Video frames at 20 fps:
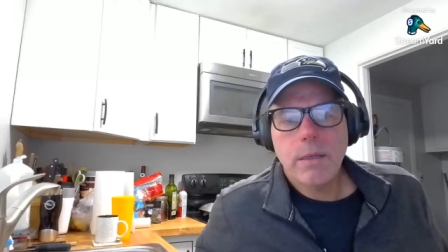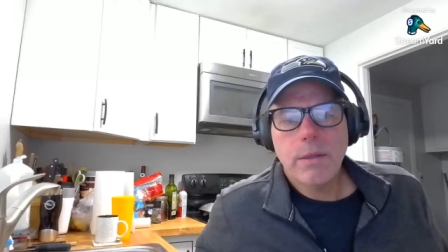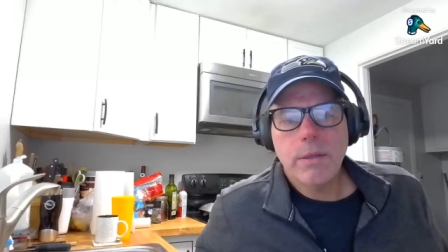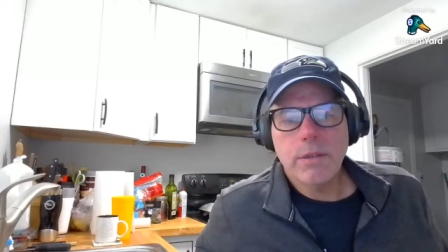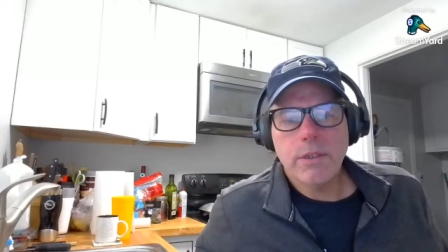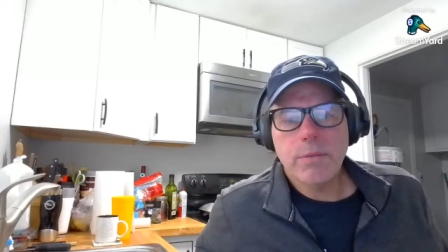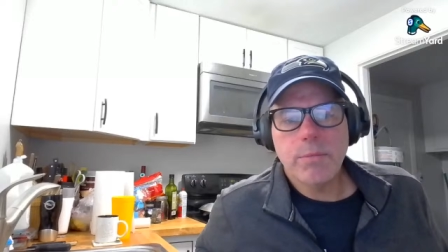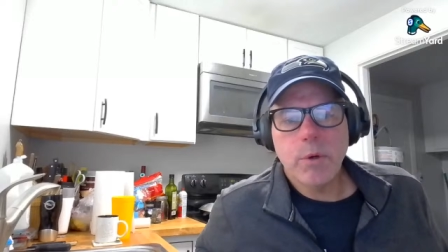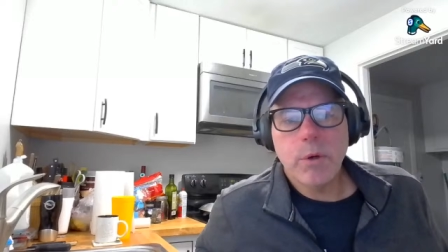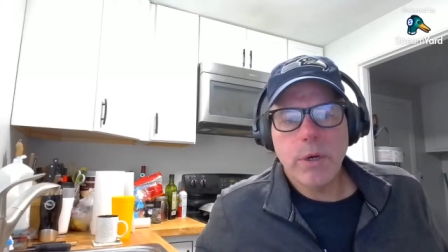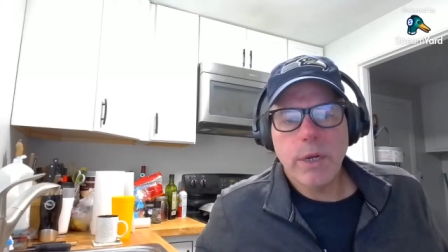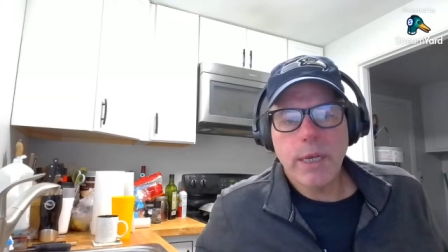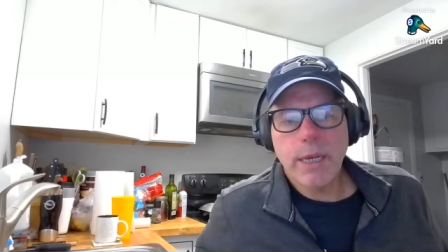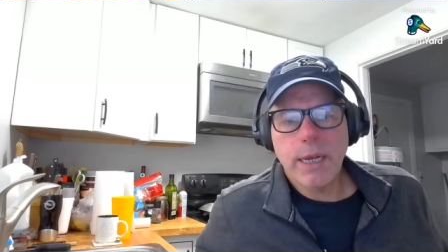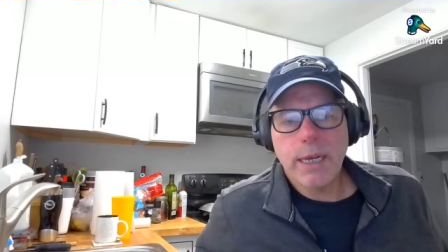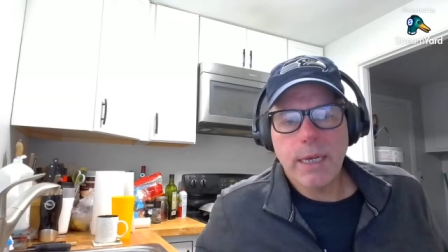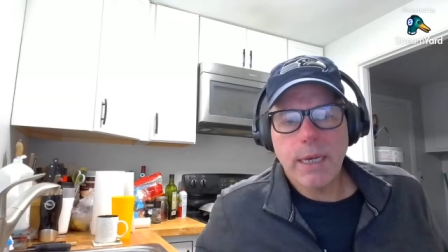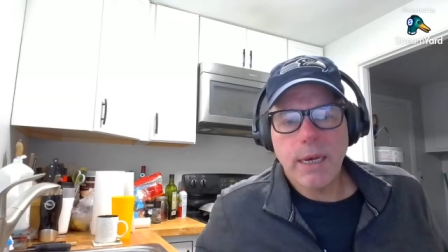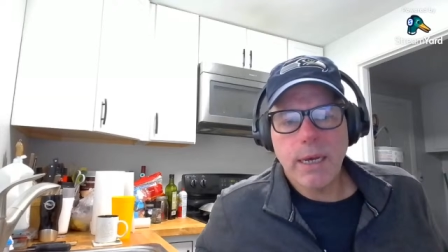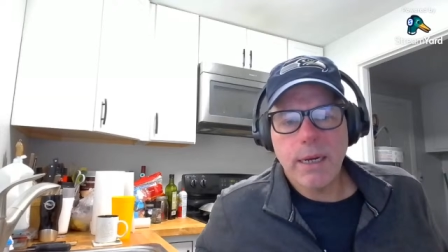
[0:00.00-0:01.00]
this
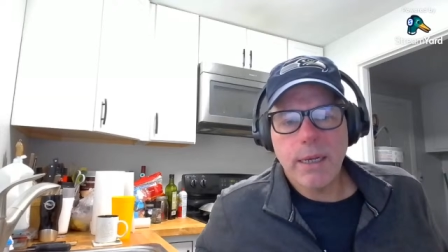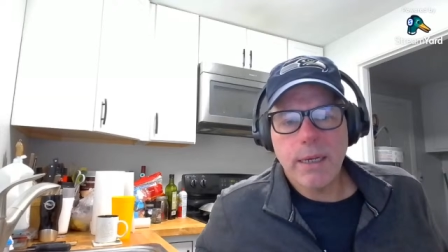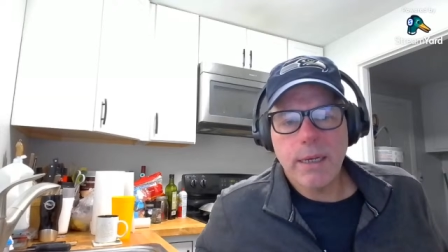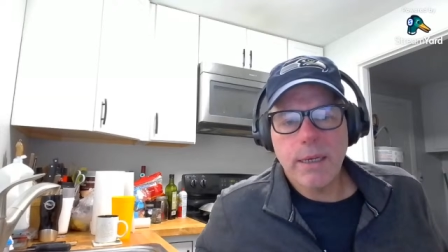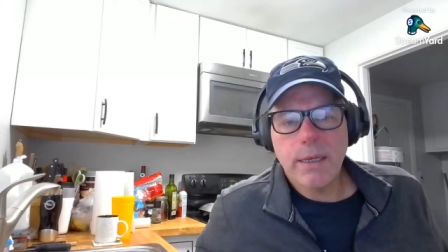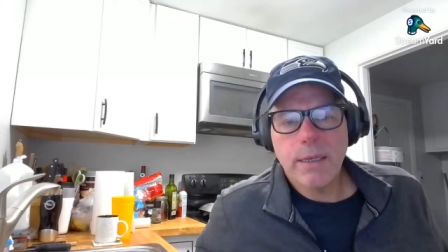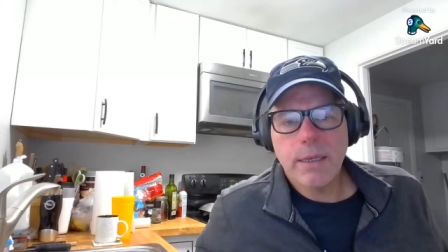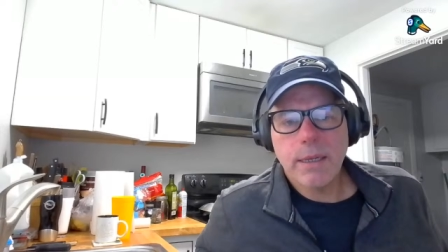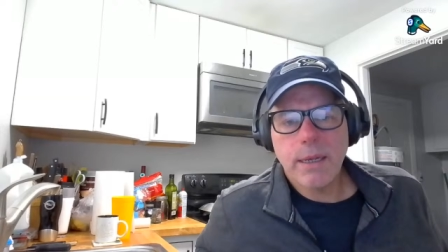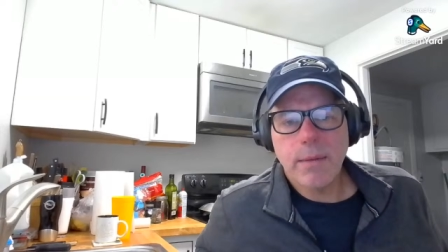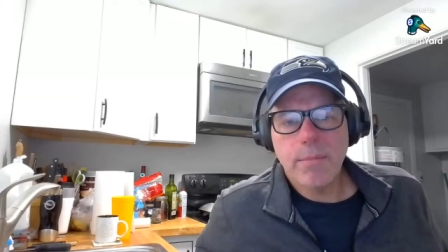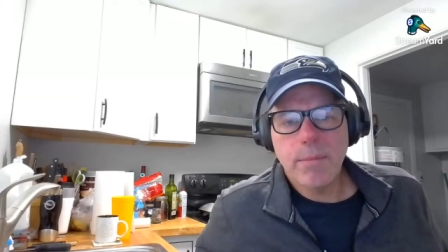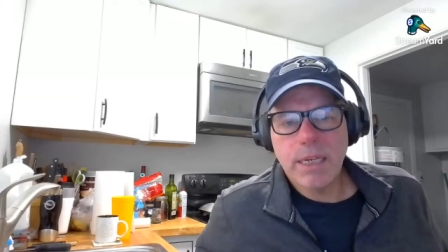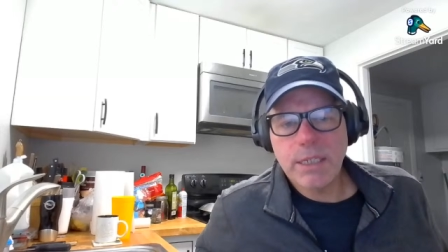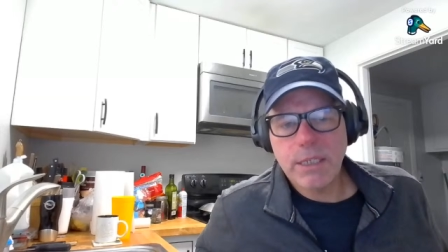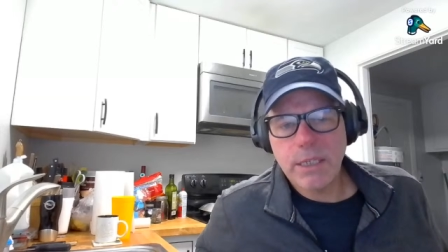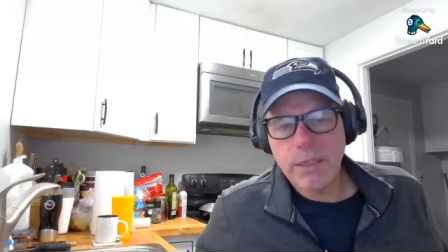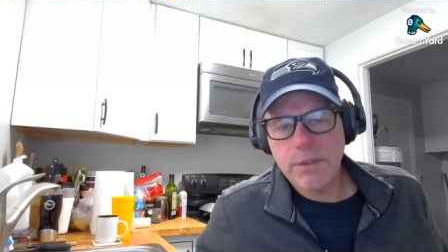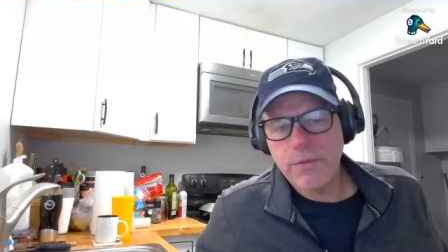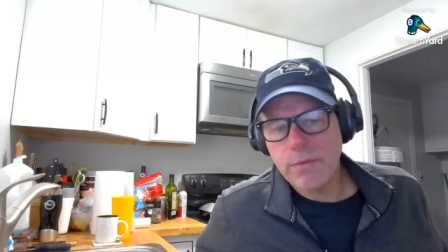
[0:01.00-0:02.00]
morning I got a
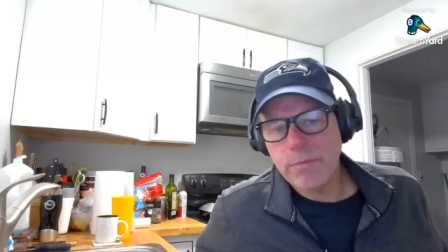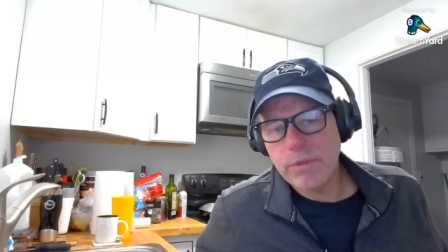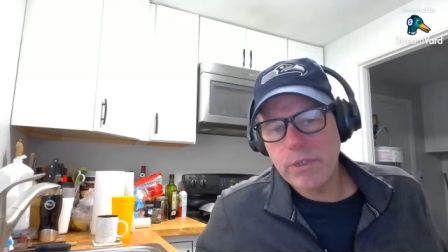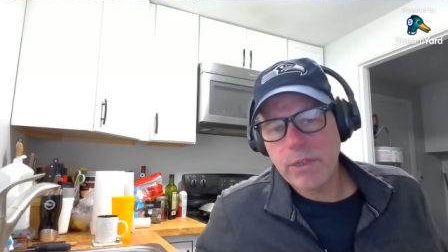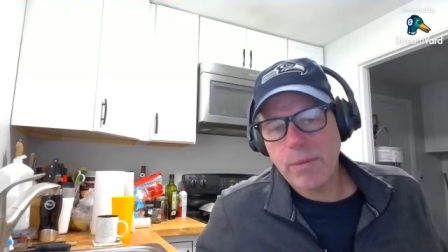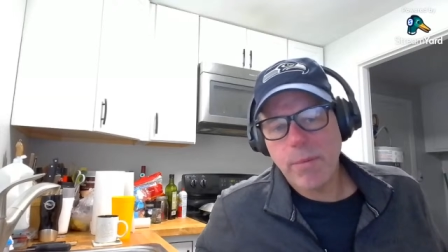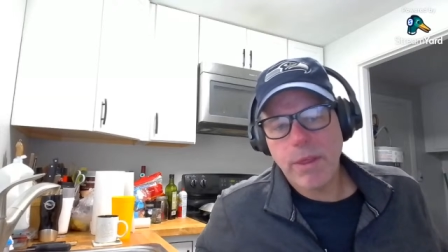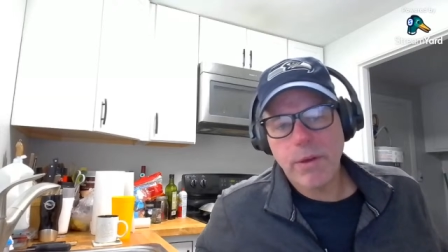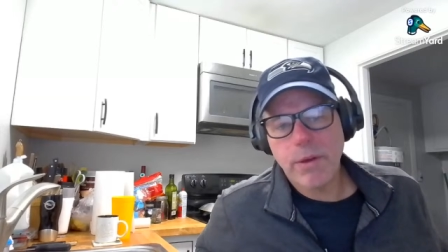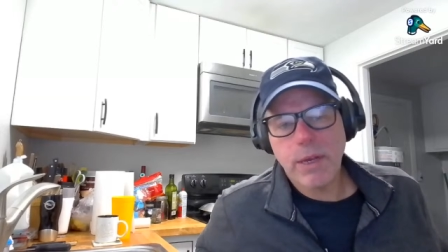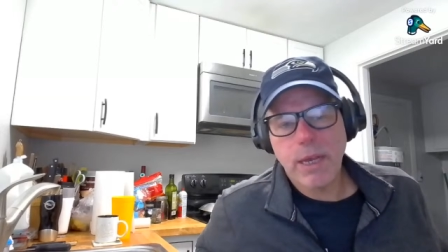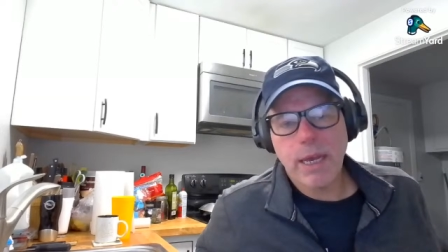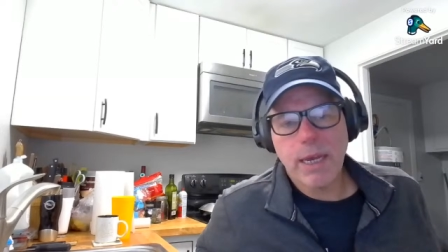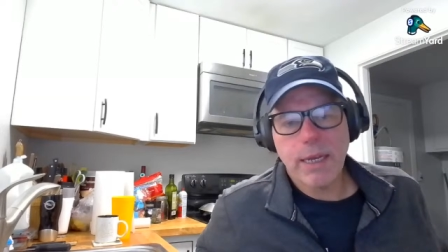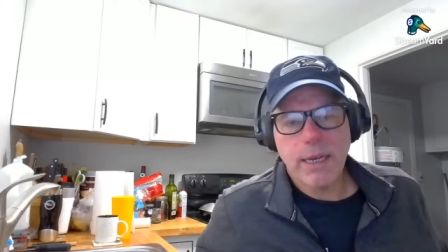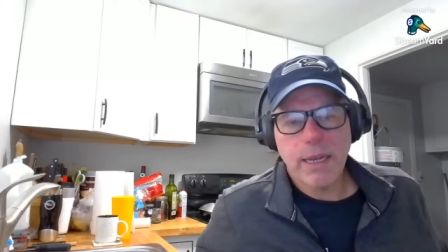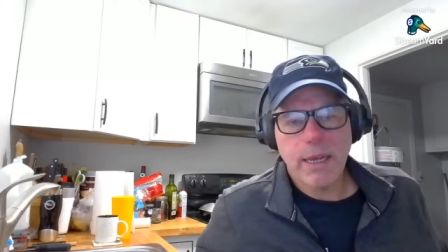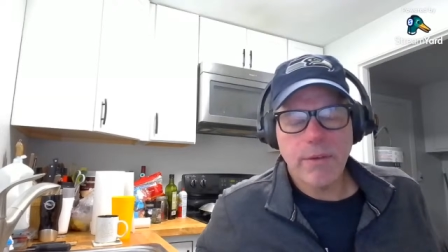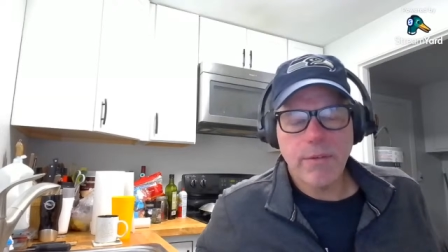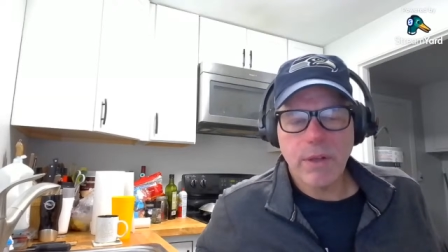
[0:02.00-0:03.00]
message from some other
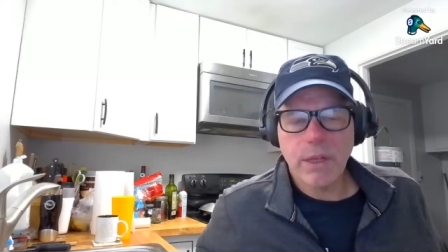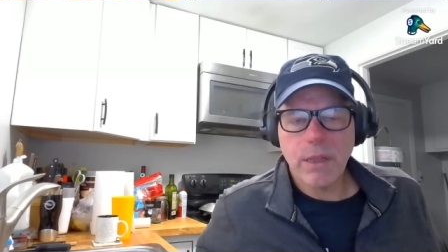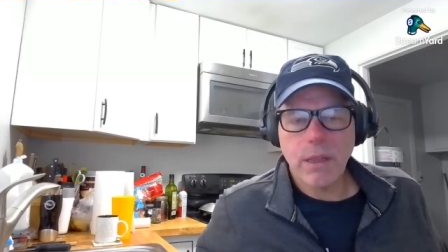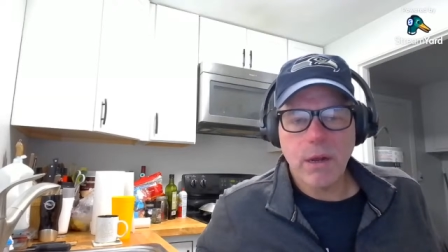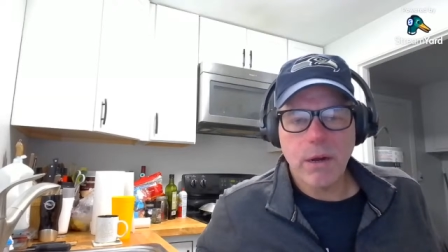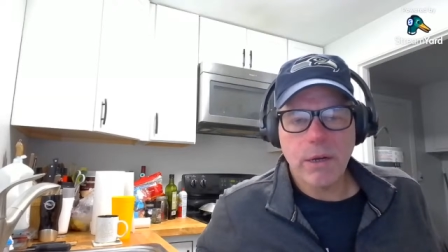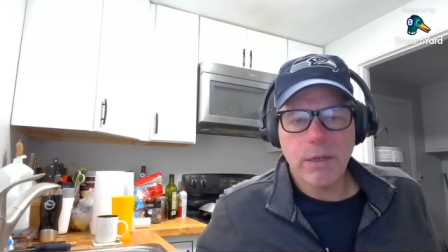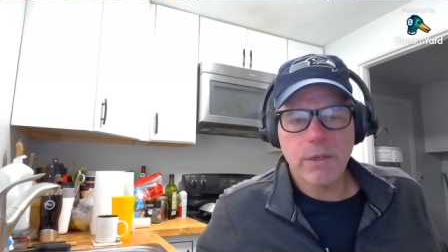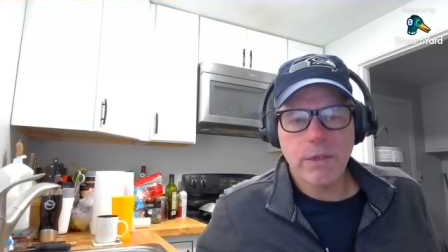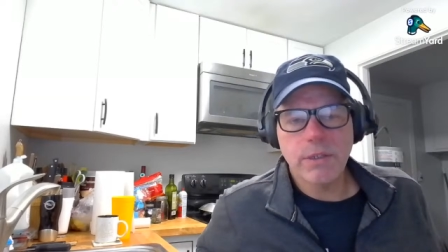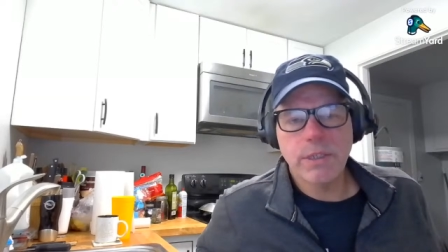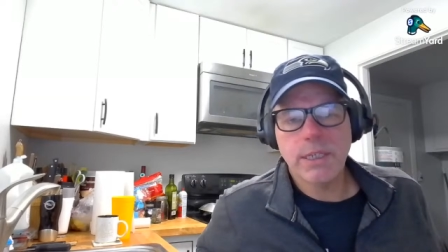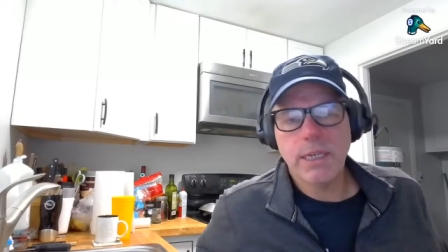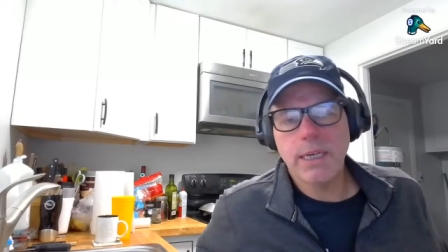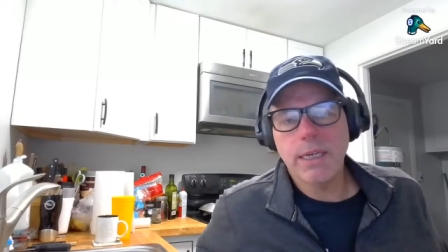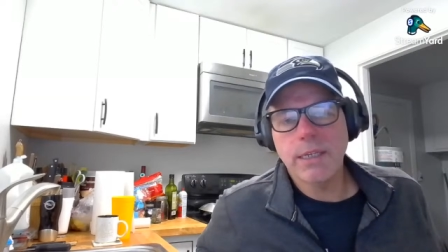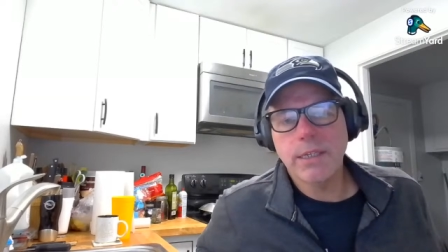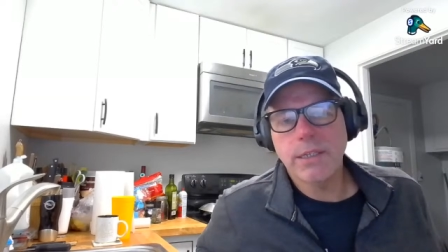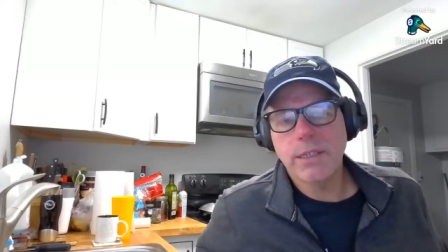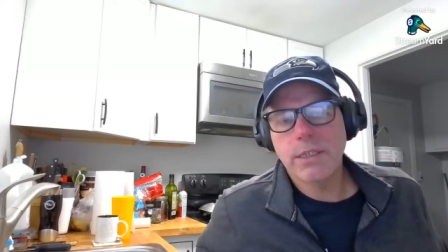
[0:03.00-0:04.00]
guy at David Clark who
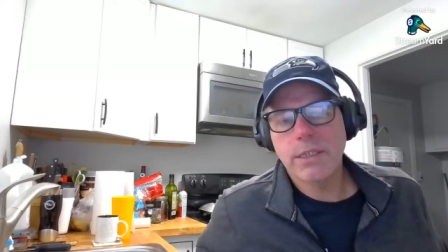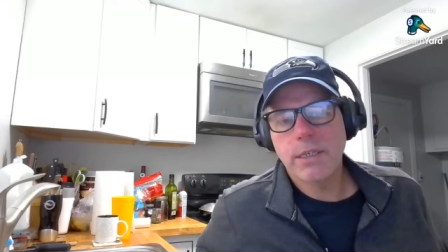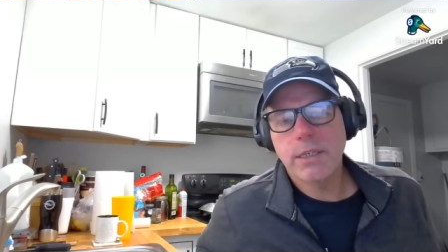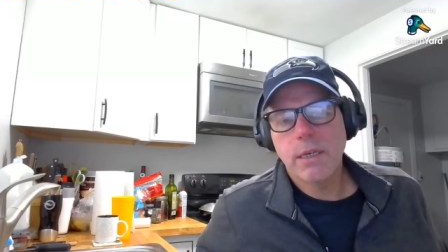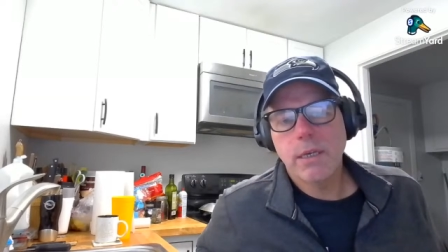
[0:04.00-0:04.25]
says,